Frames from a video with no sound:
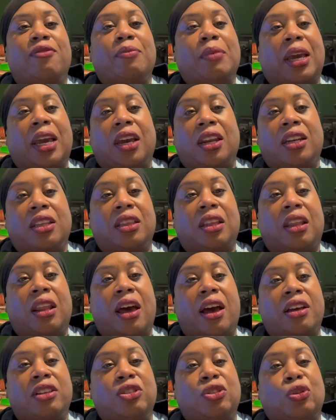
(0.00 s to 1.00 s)
made in the
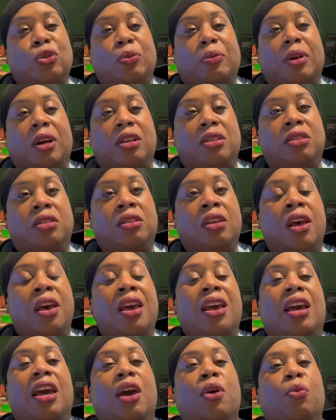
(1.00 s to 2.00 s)
last 2 months,
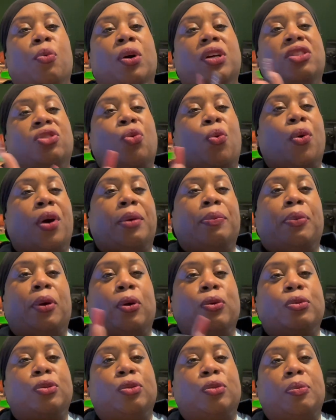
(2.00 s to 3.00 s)
and what's on
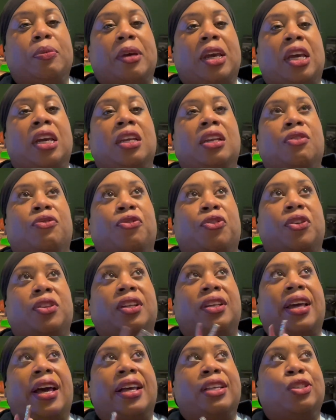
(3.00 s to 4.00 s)
PostalMate for the
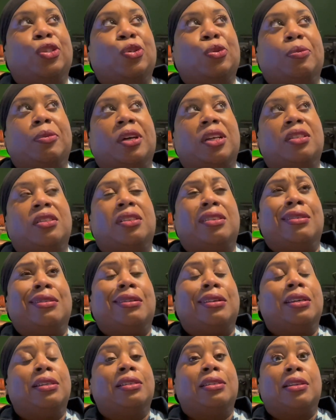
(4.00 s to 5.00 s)
last 2 months
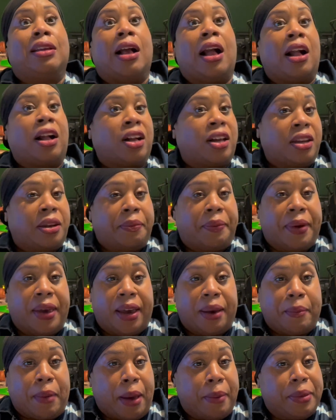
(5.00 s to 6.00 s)
is not gonna pay
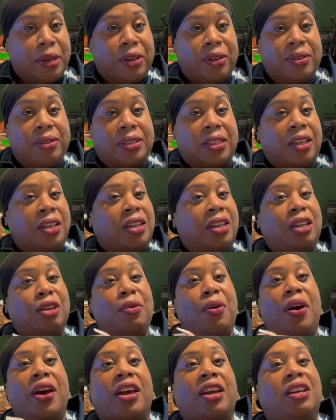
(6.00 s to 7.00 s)
my bills in any
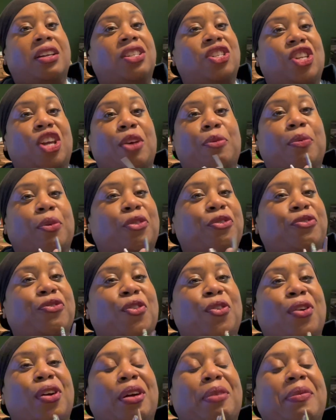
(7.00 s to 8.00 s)
way, shape, or
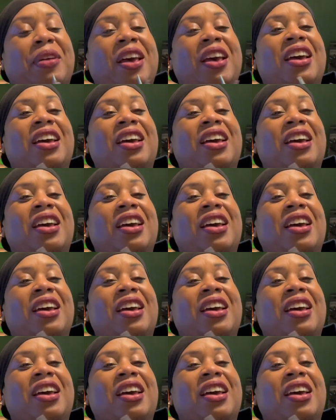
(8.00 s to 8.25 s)
form.